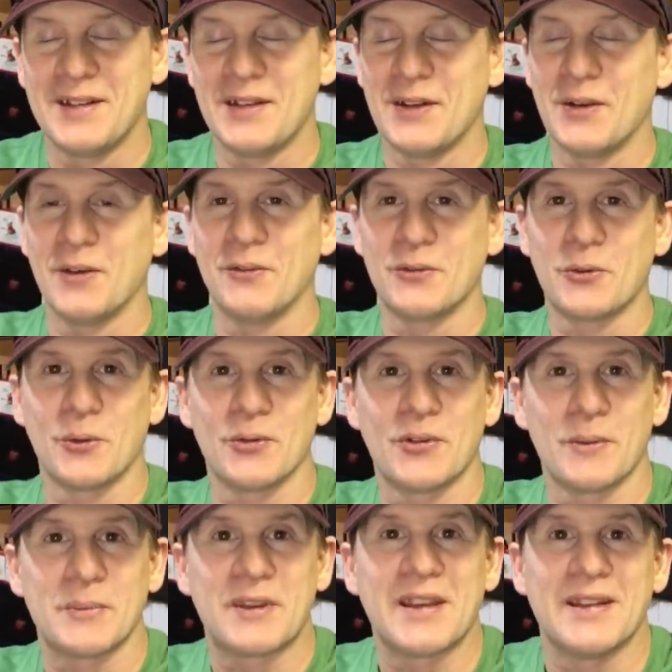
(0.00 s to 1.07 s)
Now, of course,
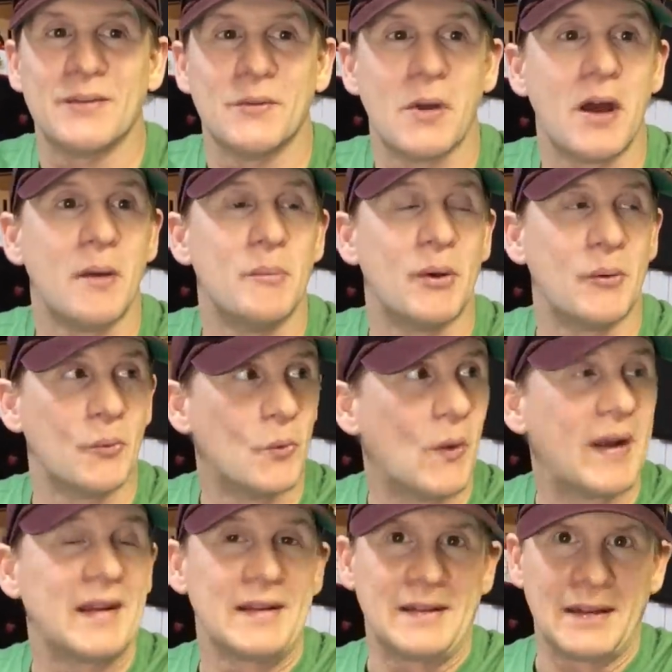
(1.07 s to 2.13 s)
I'm kidding, uh, but
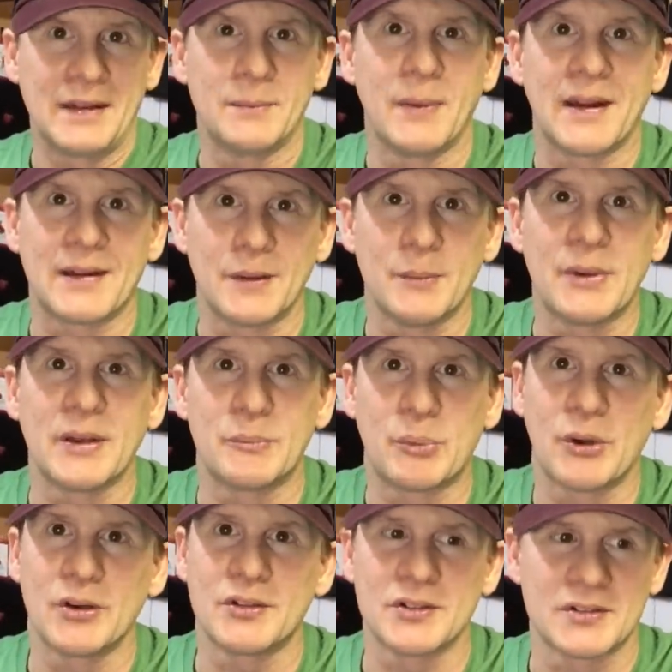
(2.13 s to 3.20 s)
Wayne did make a big
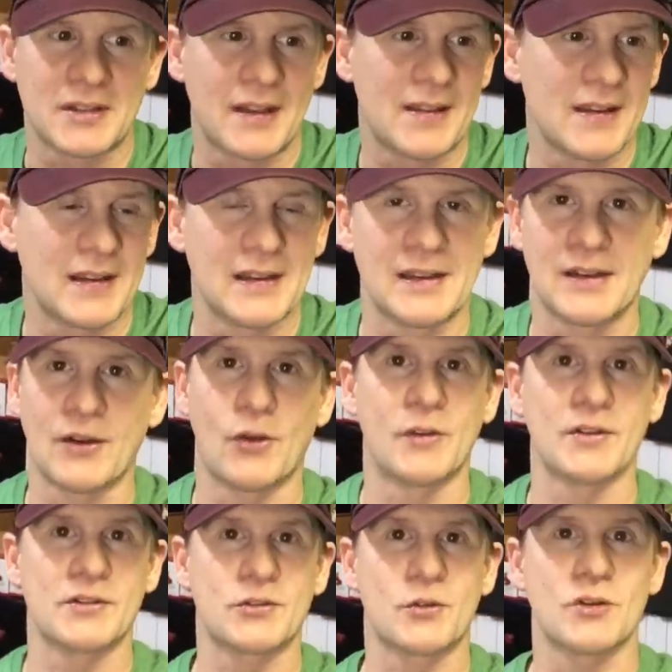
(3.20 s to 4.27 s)
purchase. I think he did all
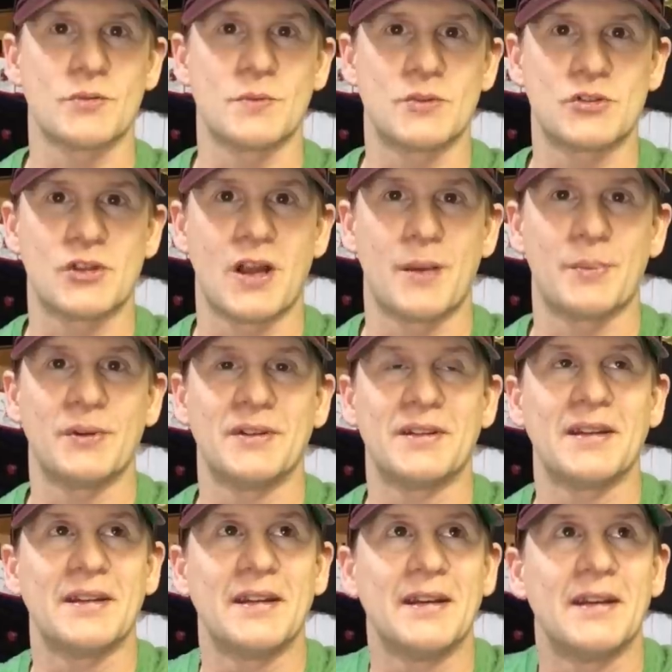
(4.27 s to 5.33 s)
his Christmas shopping
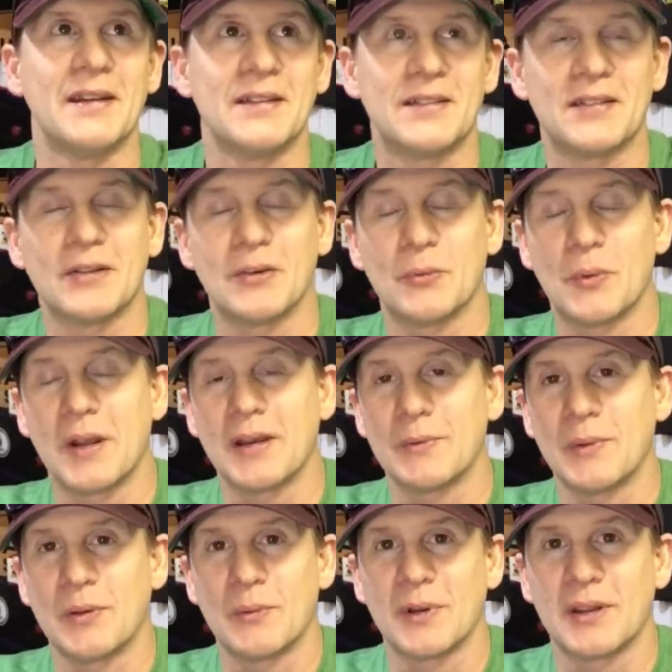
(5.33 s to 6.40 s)
today. So, Wayne,
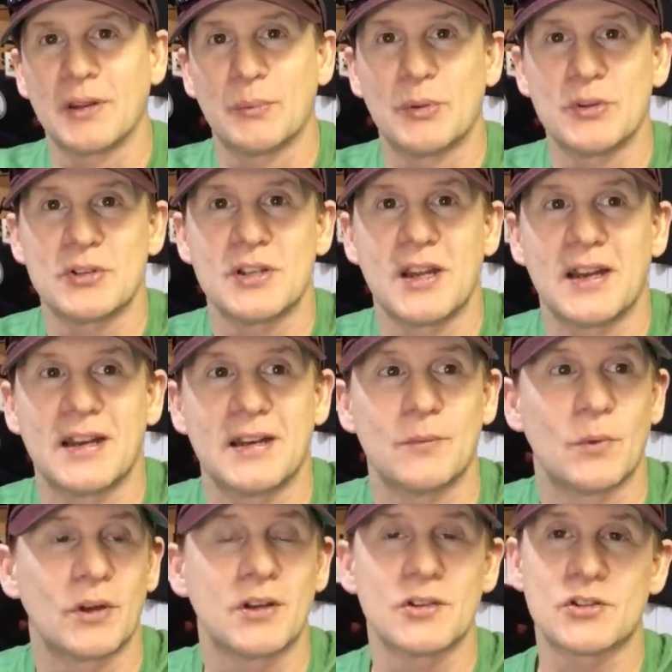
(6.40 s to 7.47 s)
we really appreciate it. And
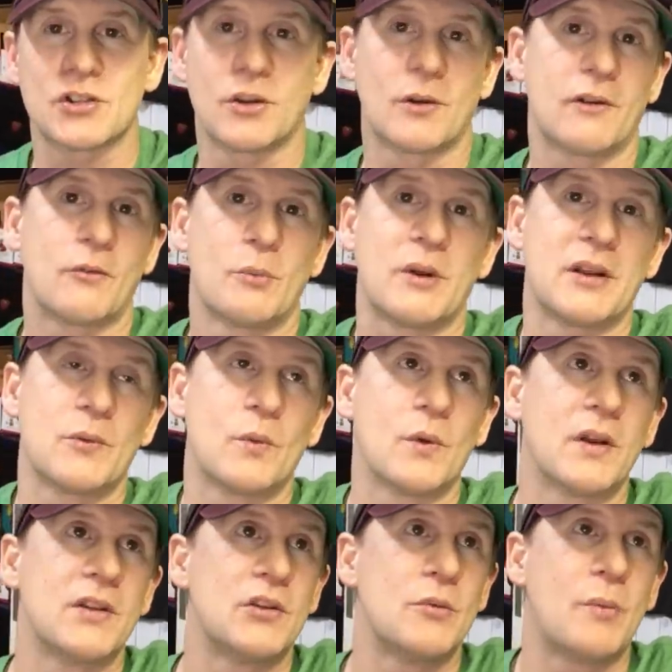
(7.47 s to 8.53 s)
we're going to show everybody
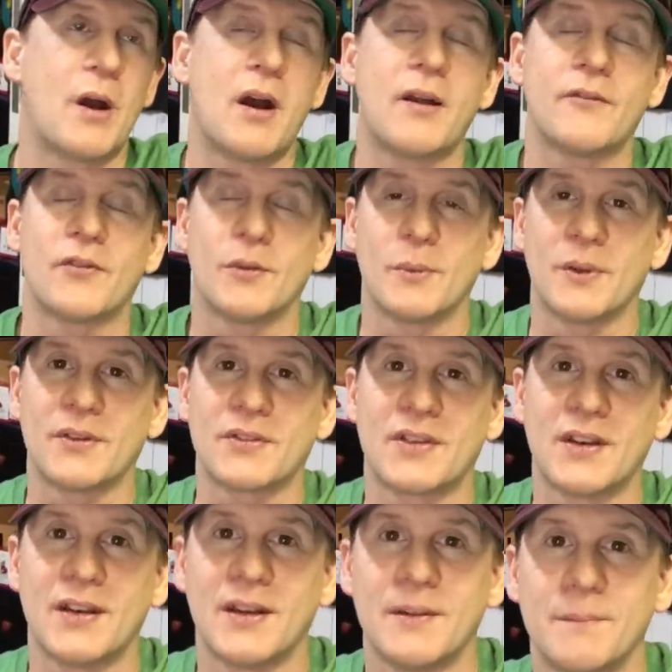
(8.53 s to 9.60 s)
what you bought from us
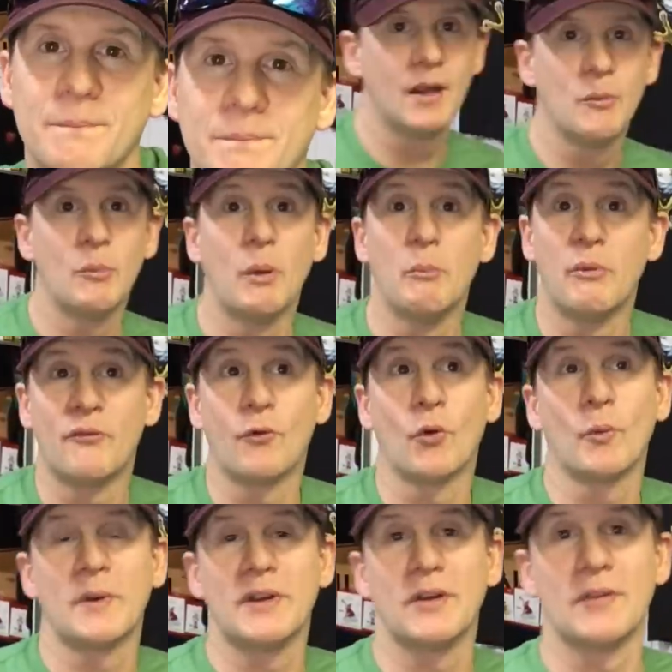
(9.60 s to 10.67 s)
today. But
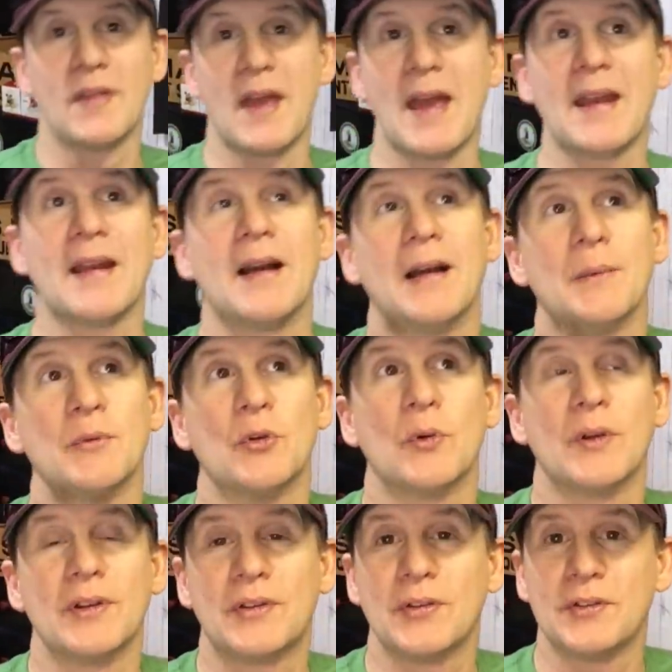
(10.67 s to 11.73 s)
before we do that, I'm
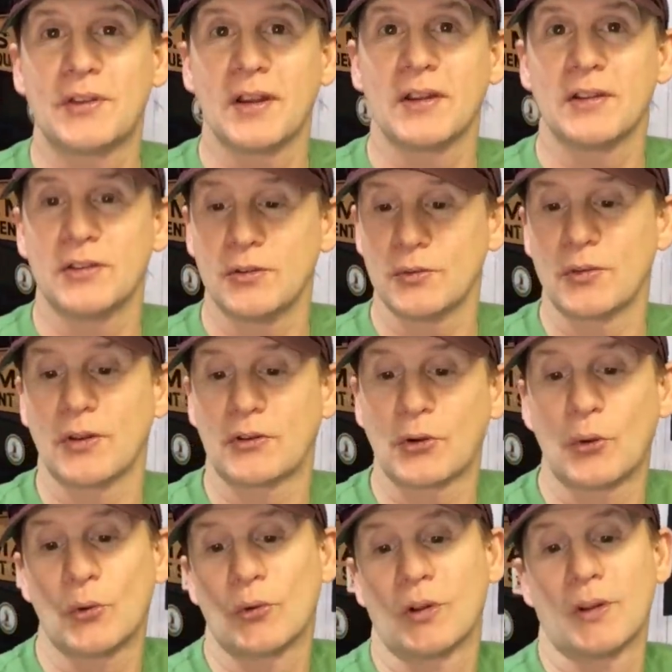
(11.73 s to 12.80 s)
going to tell you the
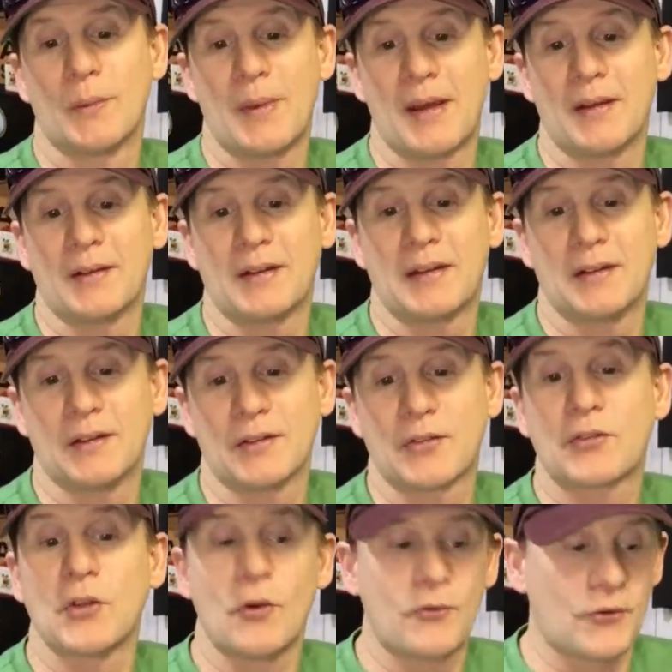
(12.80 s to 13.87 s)
total amount here
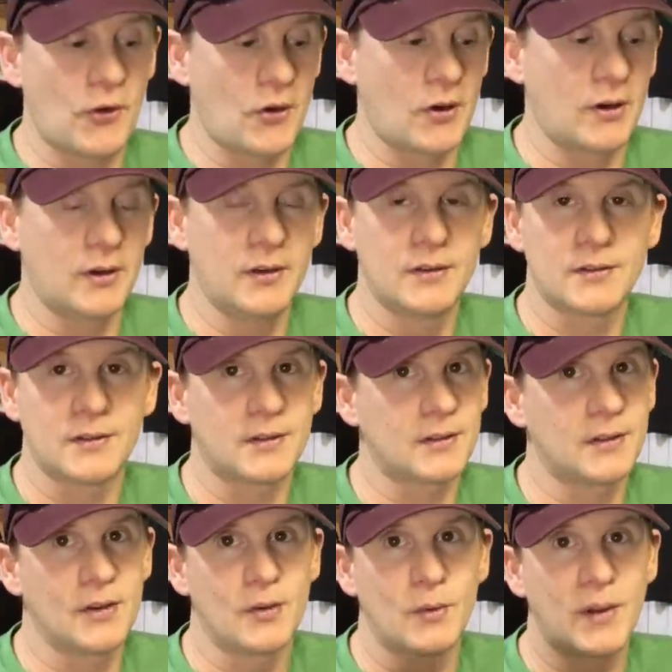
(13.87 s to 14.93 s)
so far. I don't
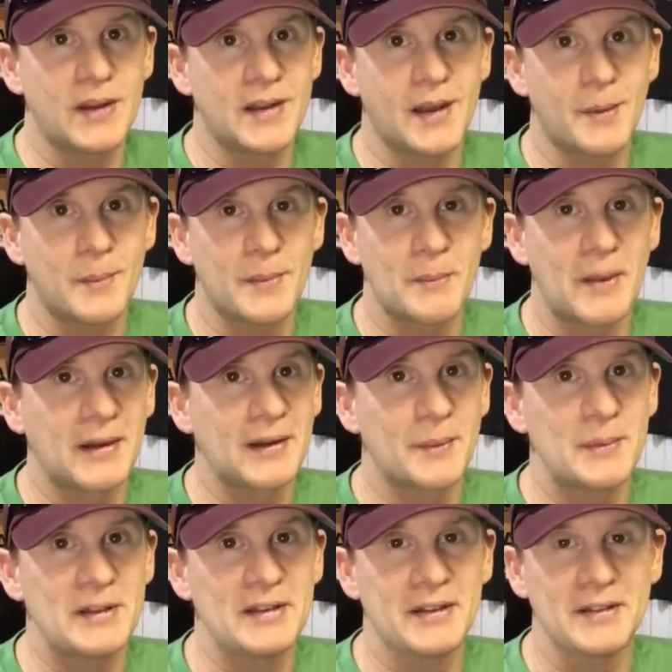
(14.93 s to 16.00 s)
know, Wayne not, might not
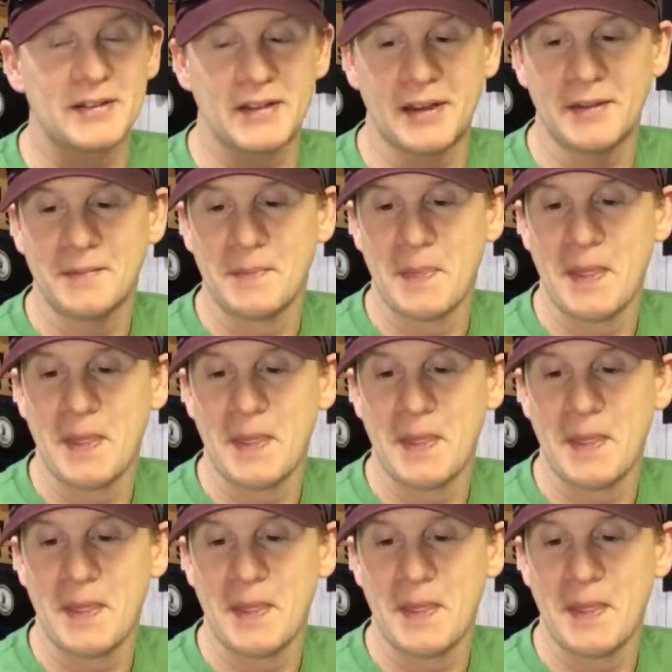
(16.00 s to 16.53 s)
be done yet.